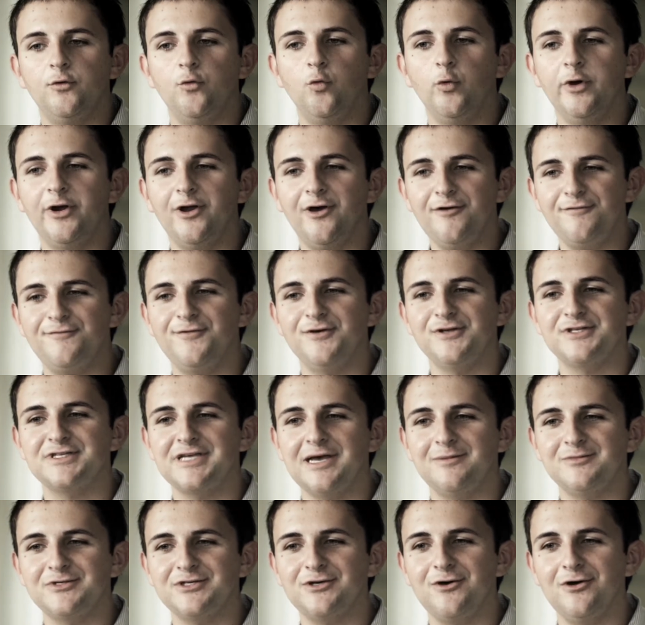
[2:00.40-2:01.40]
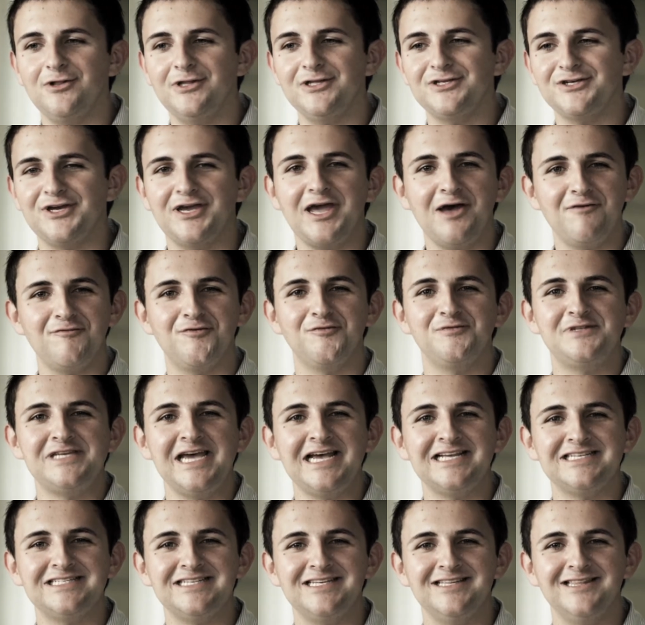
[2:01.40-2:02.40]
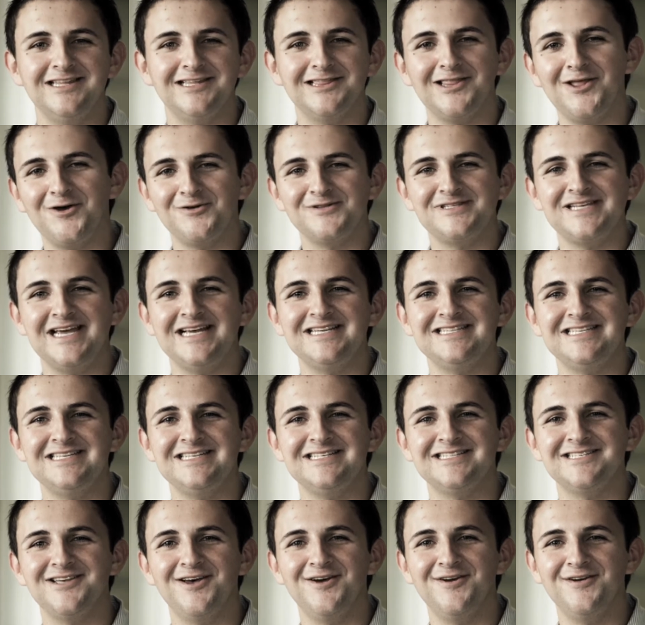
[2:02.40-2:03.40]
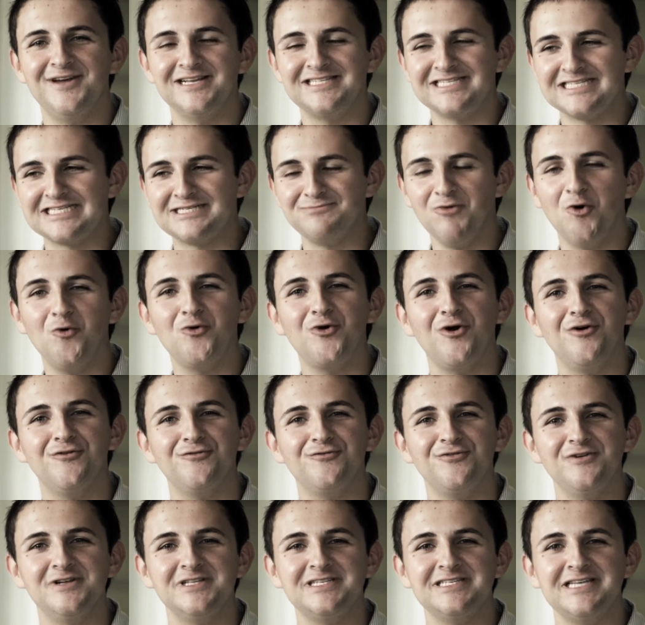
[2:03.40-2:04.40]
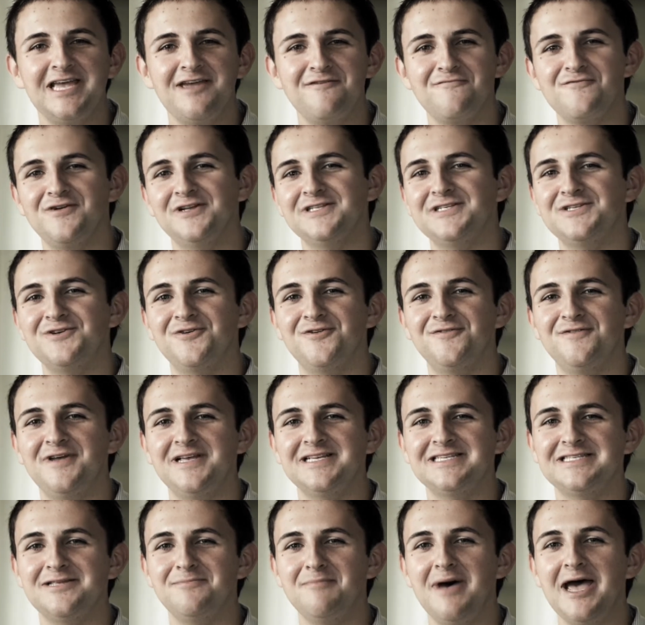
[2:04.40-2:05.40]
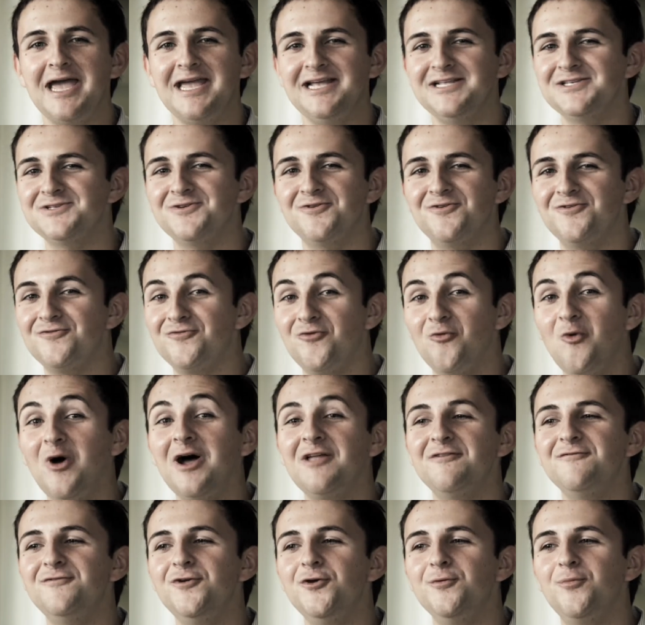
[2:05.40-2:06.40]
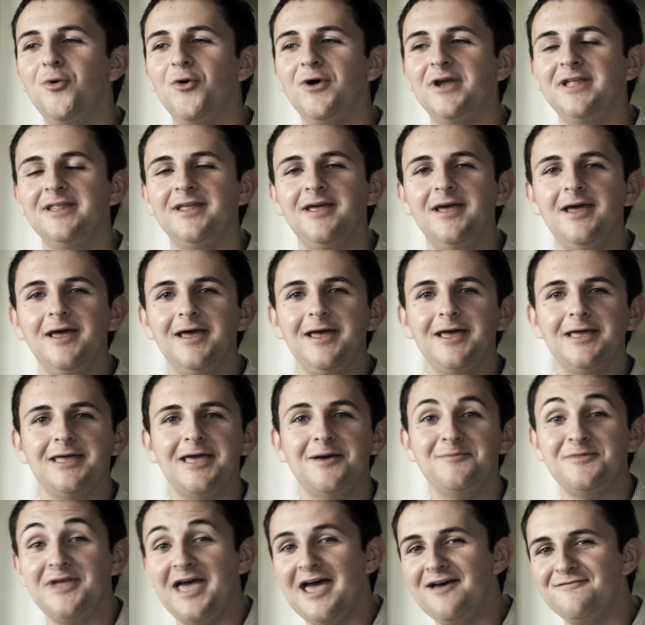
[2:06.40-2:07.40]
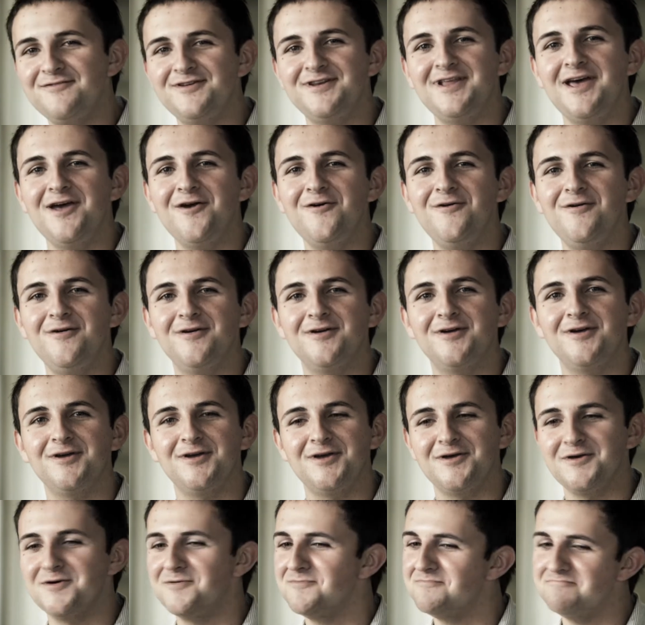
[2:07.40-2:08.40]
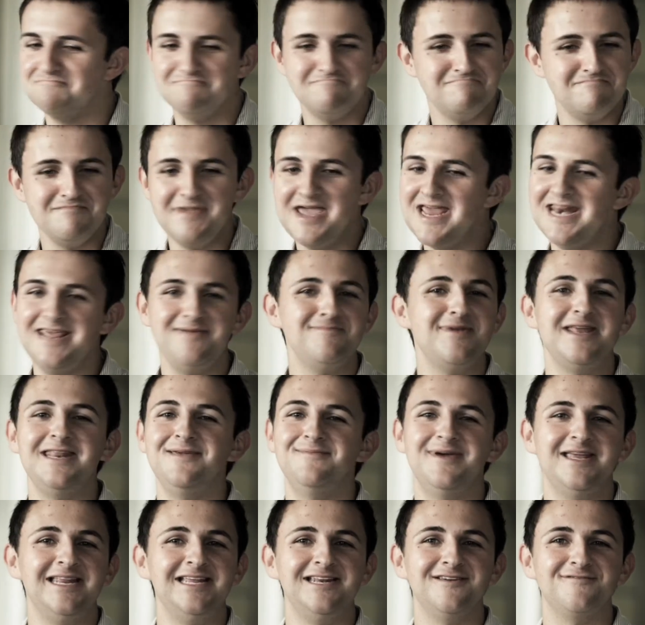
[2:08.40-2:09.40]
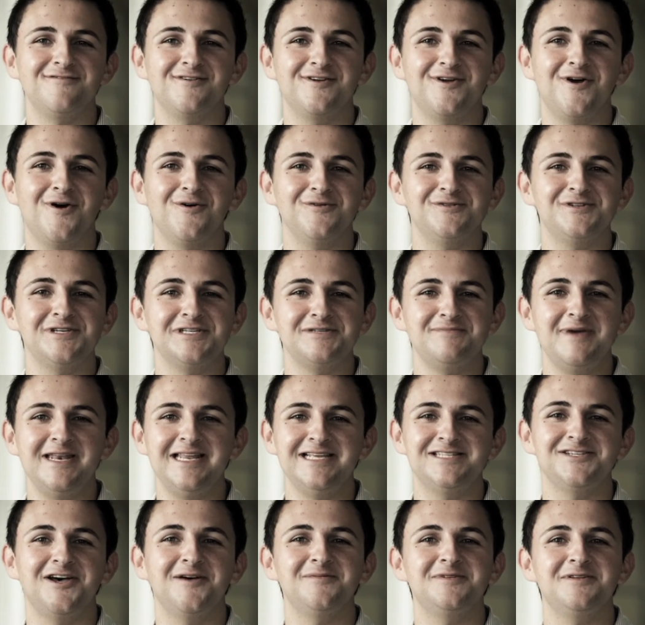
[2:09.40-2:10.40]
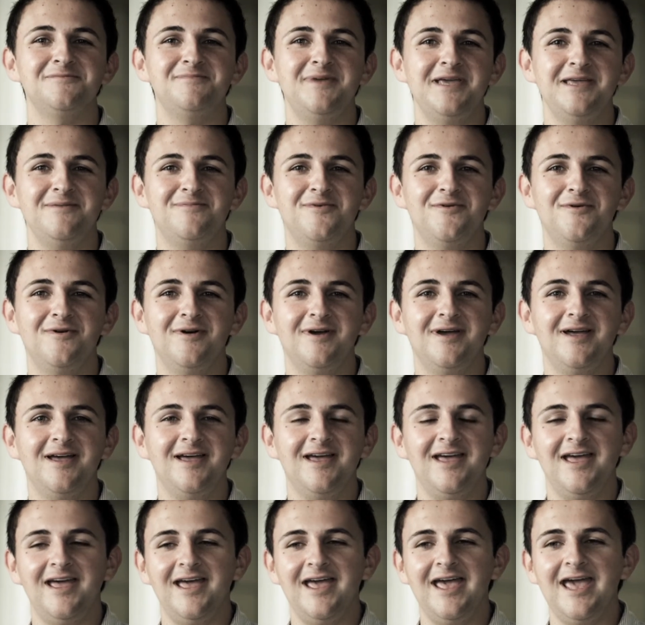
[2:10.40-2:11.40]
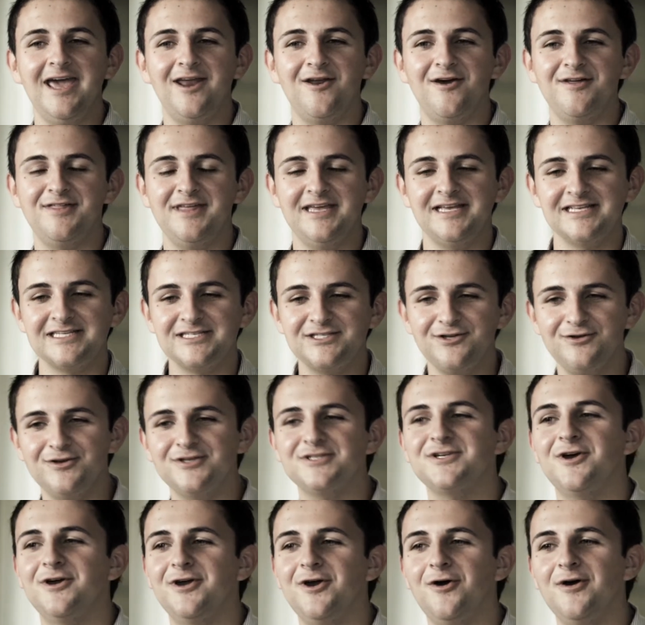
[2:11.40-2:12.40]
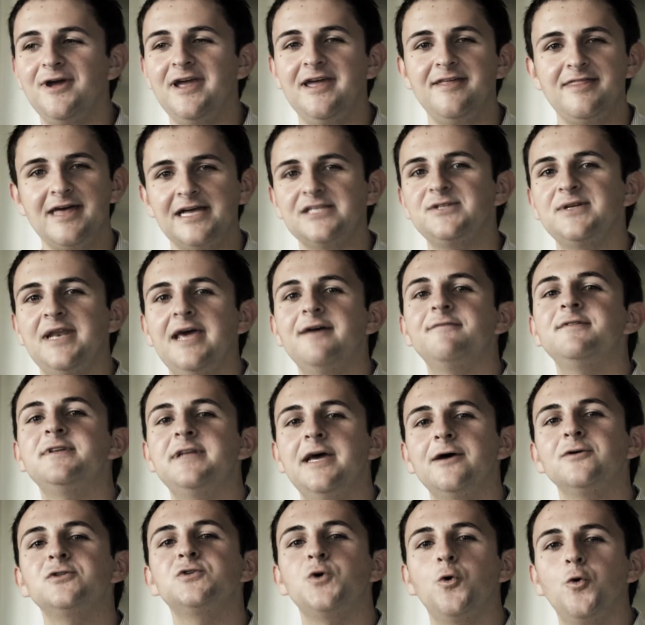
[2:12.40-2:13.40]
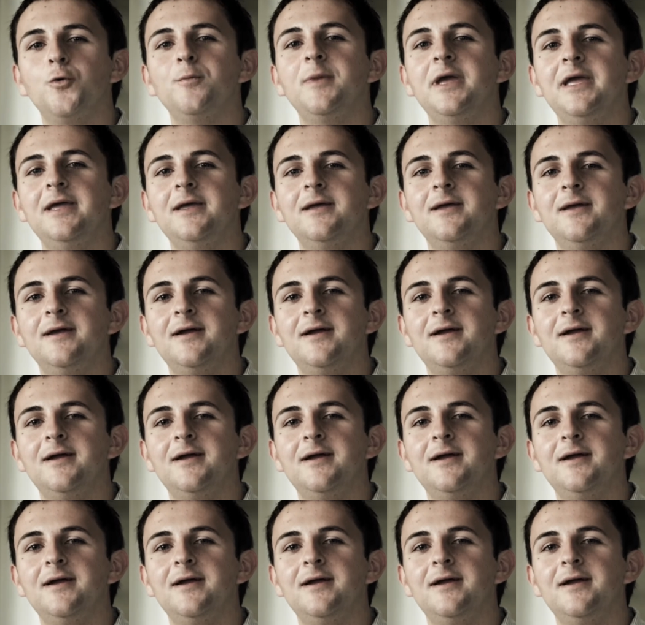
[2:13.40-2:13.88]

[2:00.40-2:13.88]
When I first come to college, I come from Tassie, little old Tassie, so it's a small conference. Everyone sort of has the main sort of one viewpoint. Come to Avondale, many, many, many different cultures, many types of people. And I think as soon as I got here, that's what Avondale taught me